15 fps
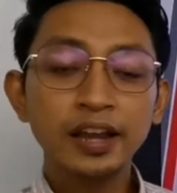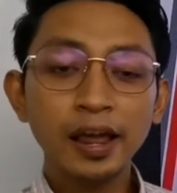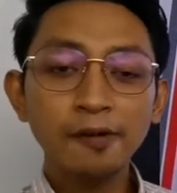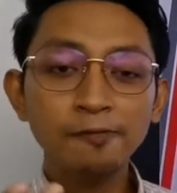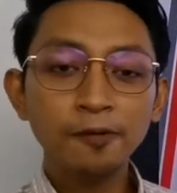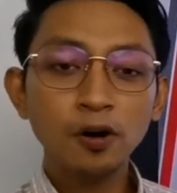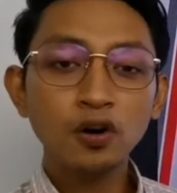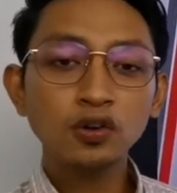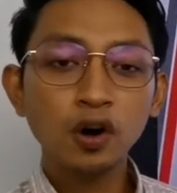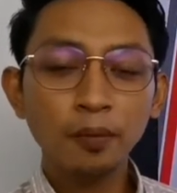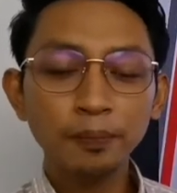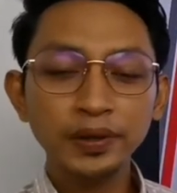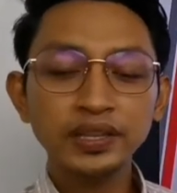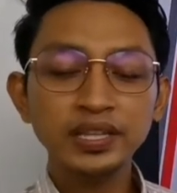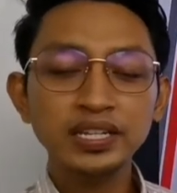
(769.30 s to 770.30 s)
Therefore,
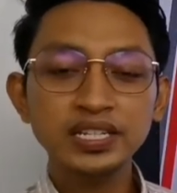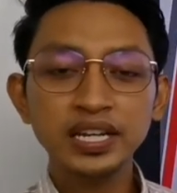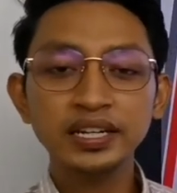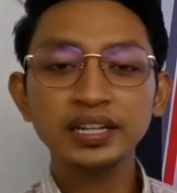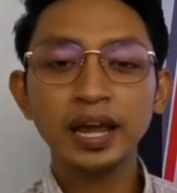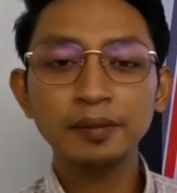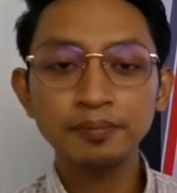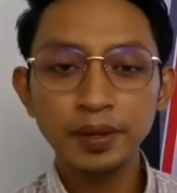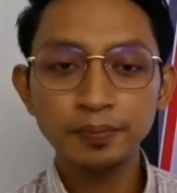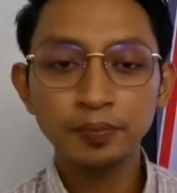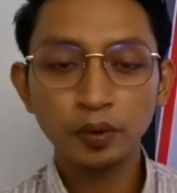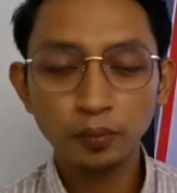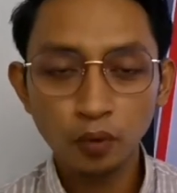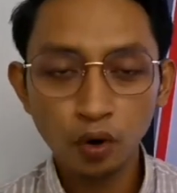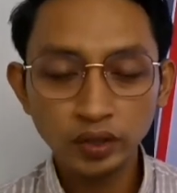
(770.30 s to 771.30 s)
competition can be
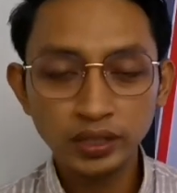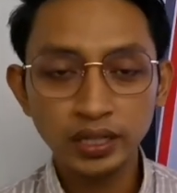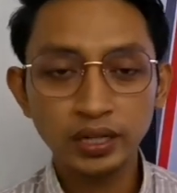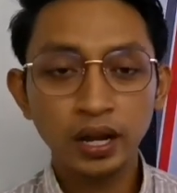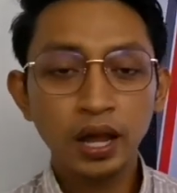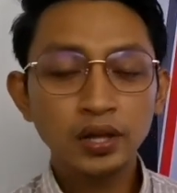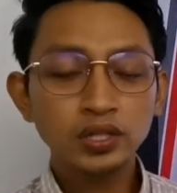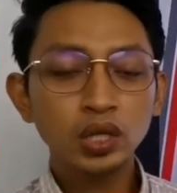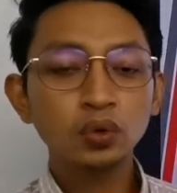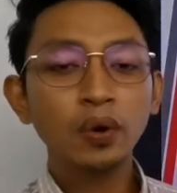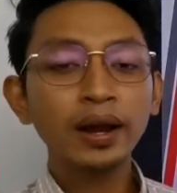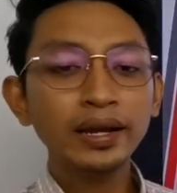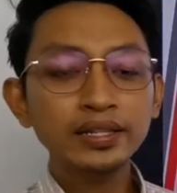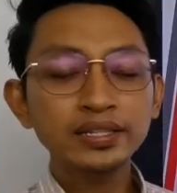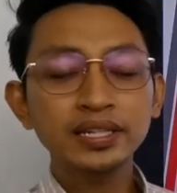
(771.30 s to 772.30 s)
promoted. So
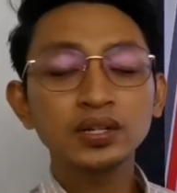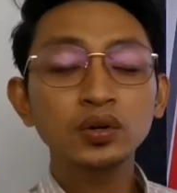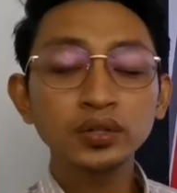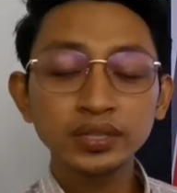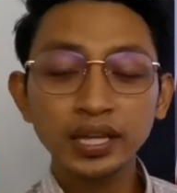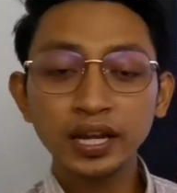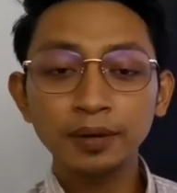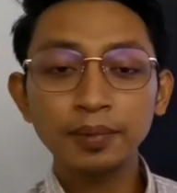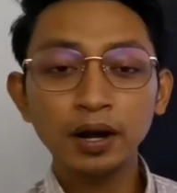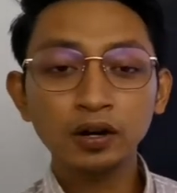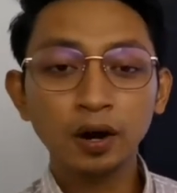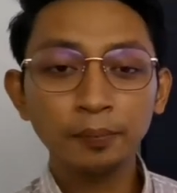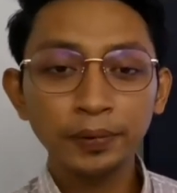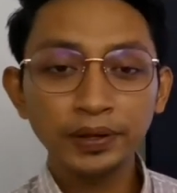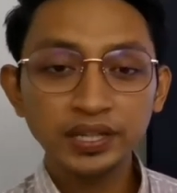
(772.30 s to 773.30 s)
what is the good thing
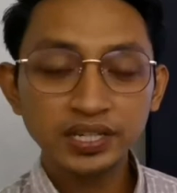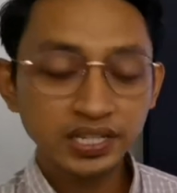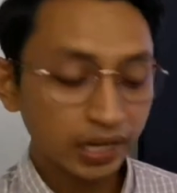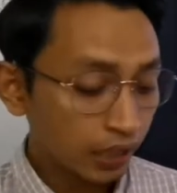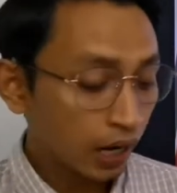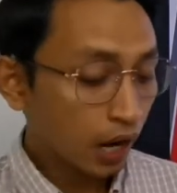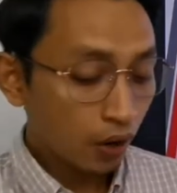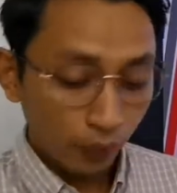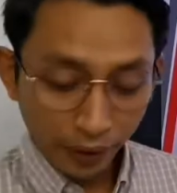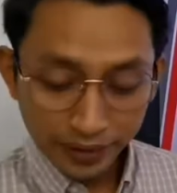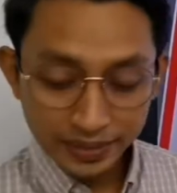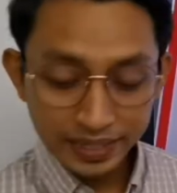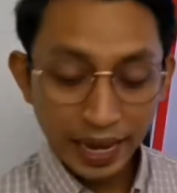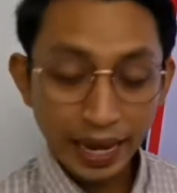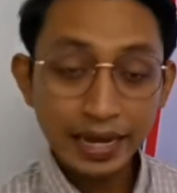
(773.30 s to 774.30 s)
about competition?
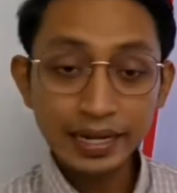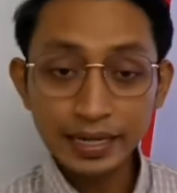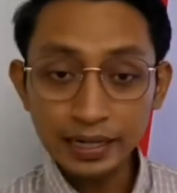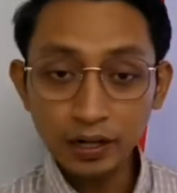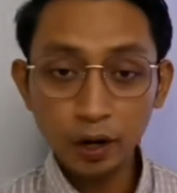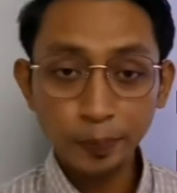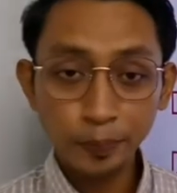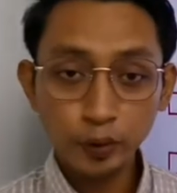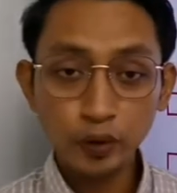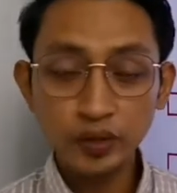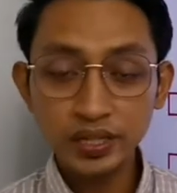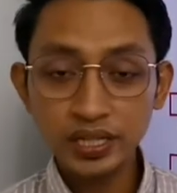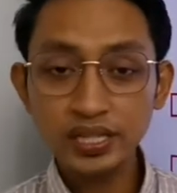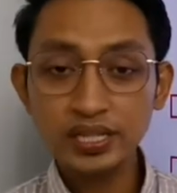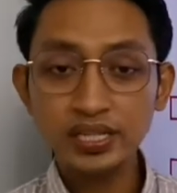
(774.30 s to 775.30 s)
When seller or
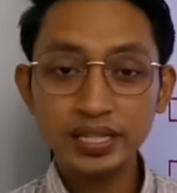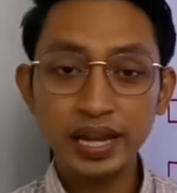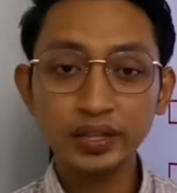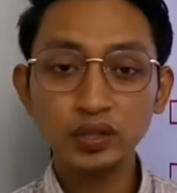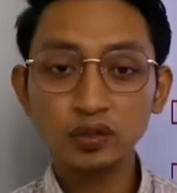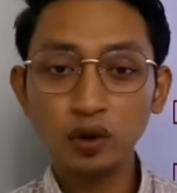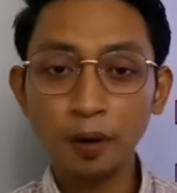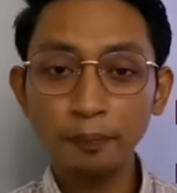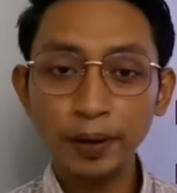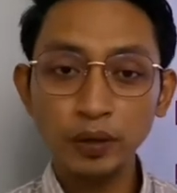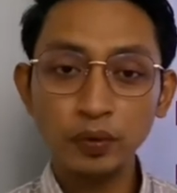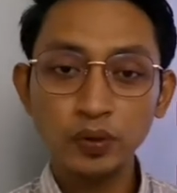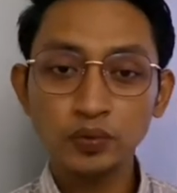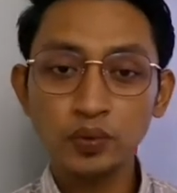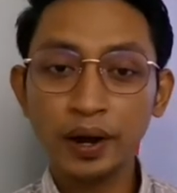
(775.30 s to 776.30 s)
producers start to
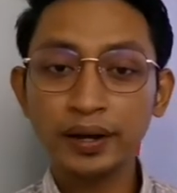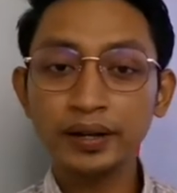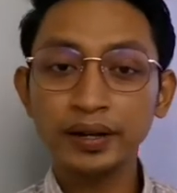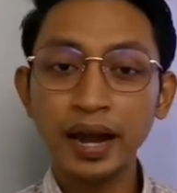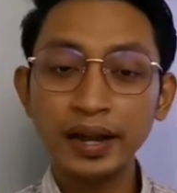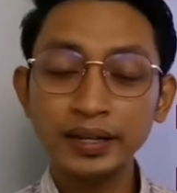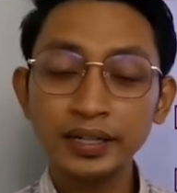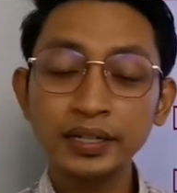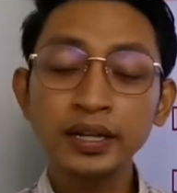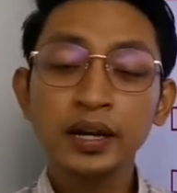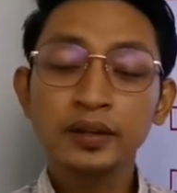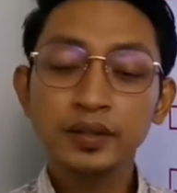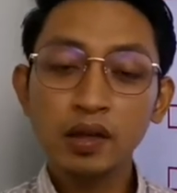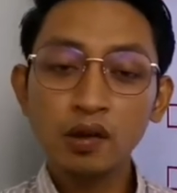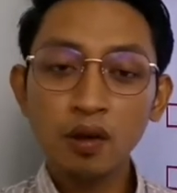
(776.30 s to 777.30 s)
compete with one another,
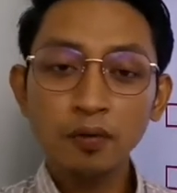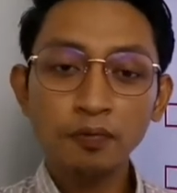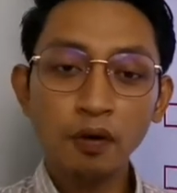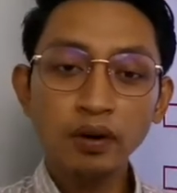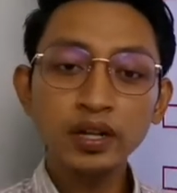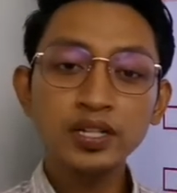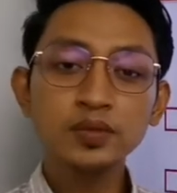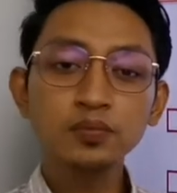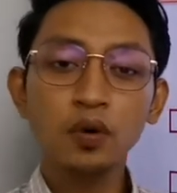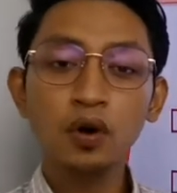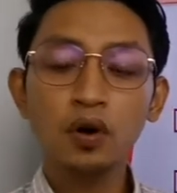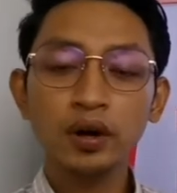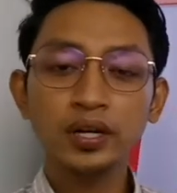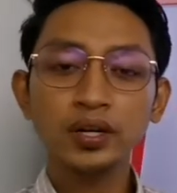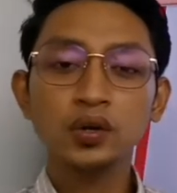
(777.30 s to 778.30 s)
they will focus
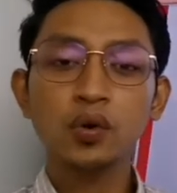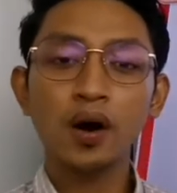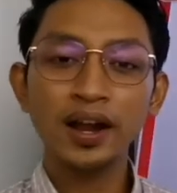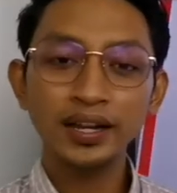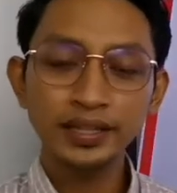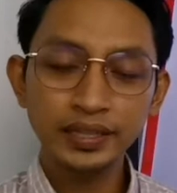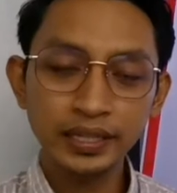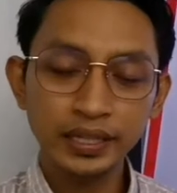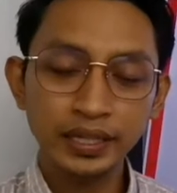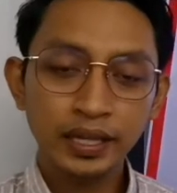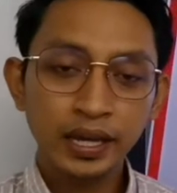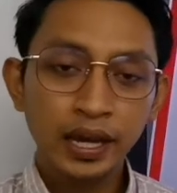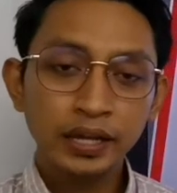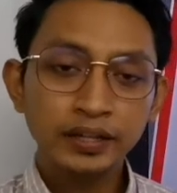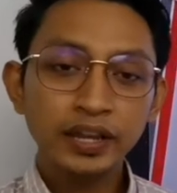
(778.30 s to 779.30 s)
more on the quality.
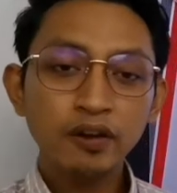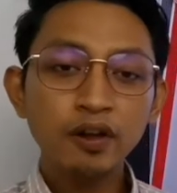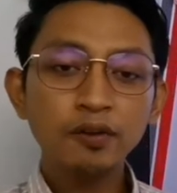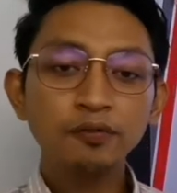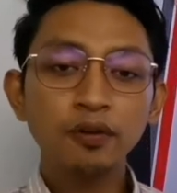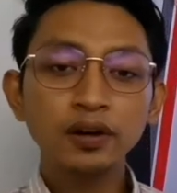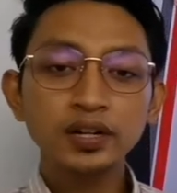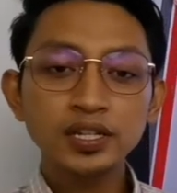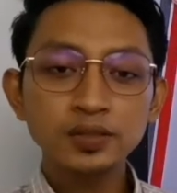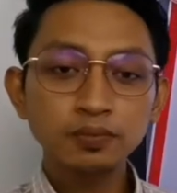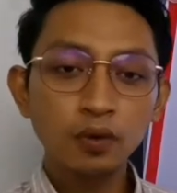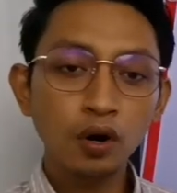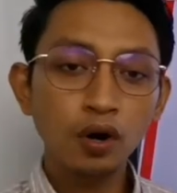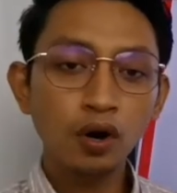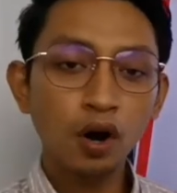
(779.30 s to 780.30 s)
They will focus
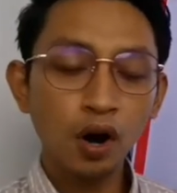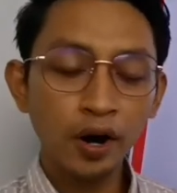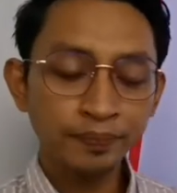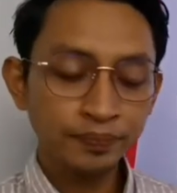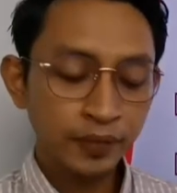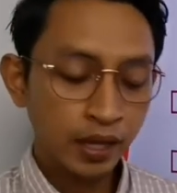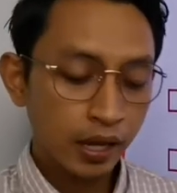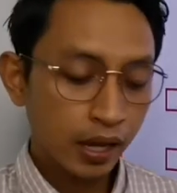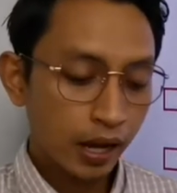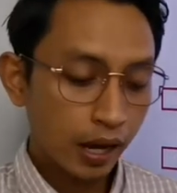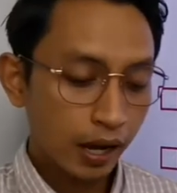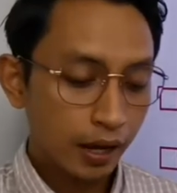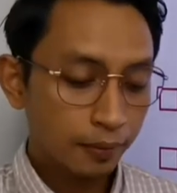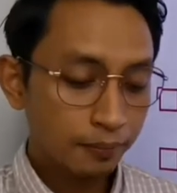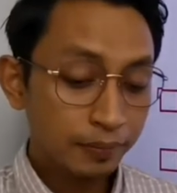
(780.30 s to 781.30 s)
more on
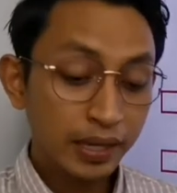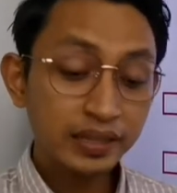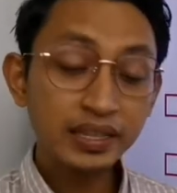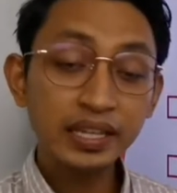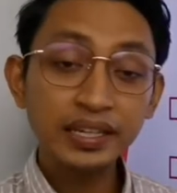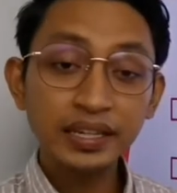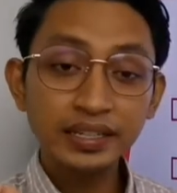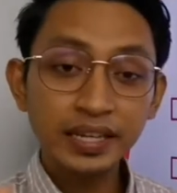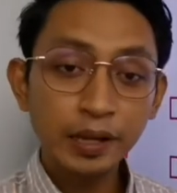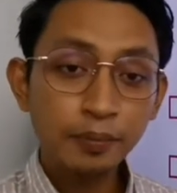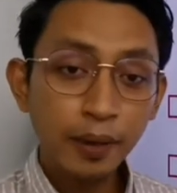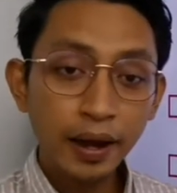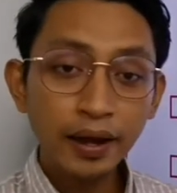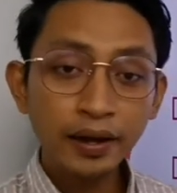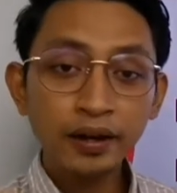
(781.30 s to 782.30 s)
meeting the
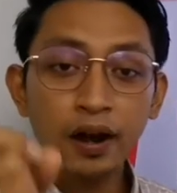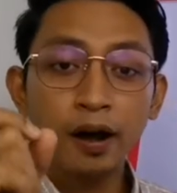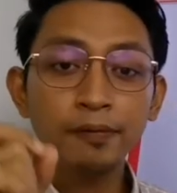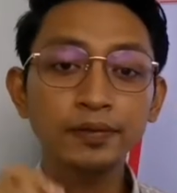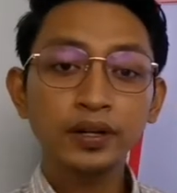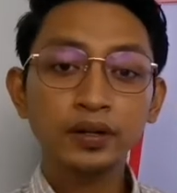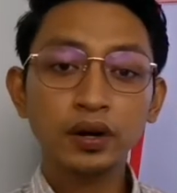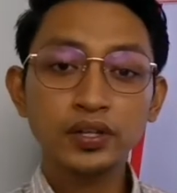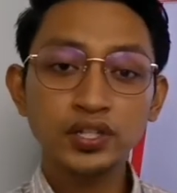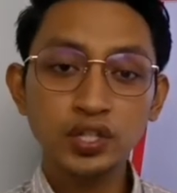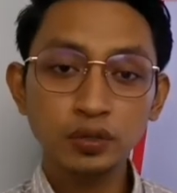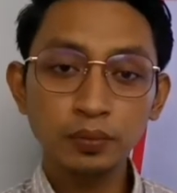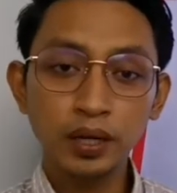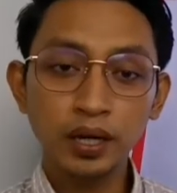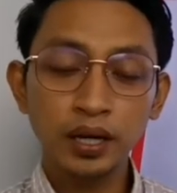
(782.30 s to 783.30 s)
demand of the
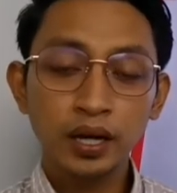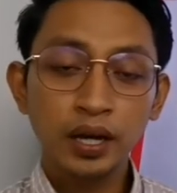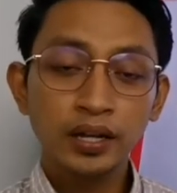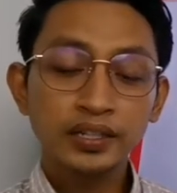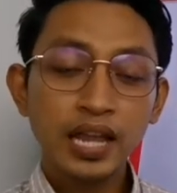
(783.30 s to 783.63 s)
consumer.